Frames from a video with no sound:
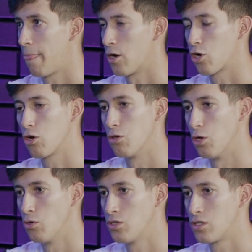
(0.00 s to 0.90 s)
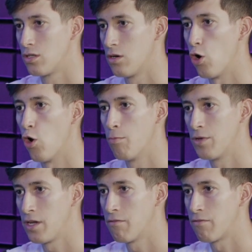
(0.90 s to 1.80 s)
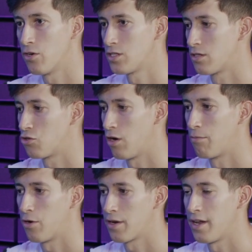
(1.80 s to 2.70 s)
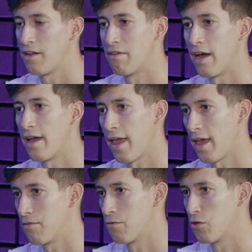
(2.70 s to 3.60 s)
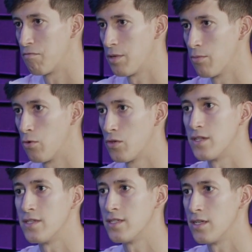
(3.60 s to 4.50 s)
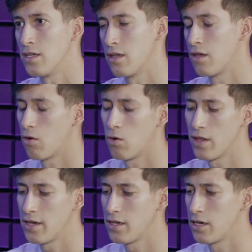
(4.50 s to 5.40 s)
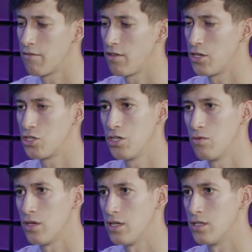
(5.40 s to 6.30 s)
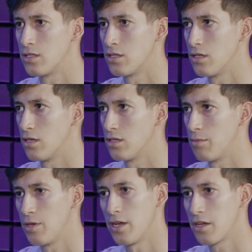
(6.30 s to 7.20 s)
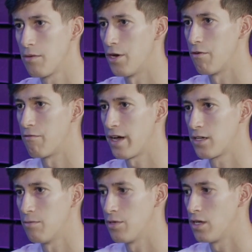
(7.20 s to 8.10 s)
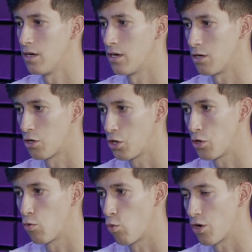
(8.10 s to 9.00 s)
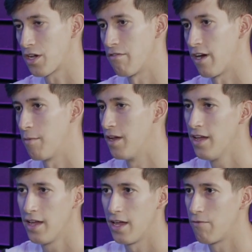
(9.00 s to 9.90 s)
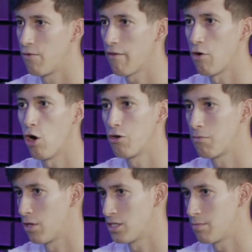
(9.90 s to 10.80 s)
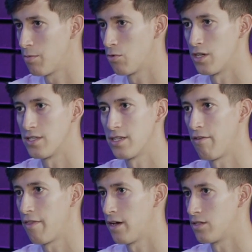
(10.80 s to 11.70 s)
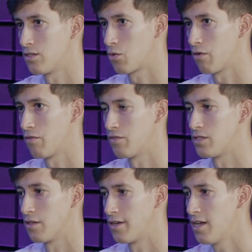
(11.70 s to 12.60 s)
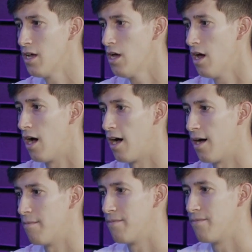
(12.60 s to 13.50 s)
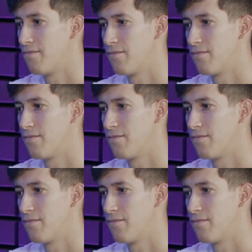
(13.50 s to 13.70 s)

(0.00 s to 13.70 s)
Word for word: a closed opening first. So I'm probably going to invite a handful of people to mm. see. The, the whole idea of the HQ is to be an incubator effect, to be a, a good work environment. If we have 100 plus people in a 7,000 square foot facility, um,